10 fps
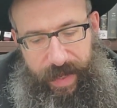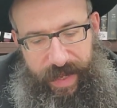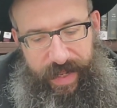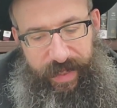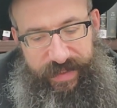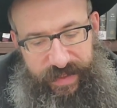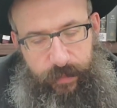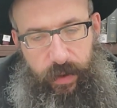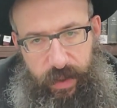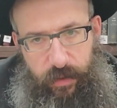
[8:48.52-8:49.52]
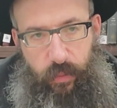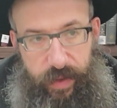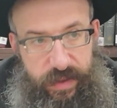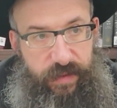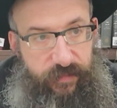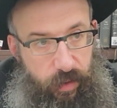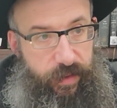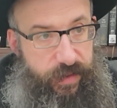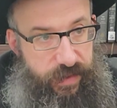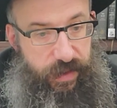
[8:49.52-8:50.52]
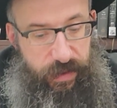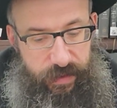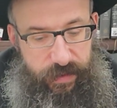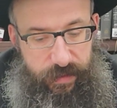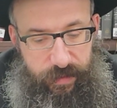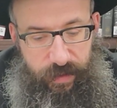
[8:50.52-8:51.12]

The reason for this is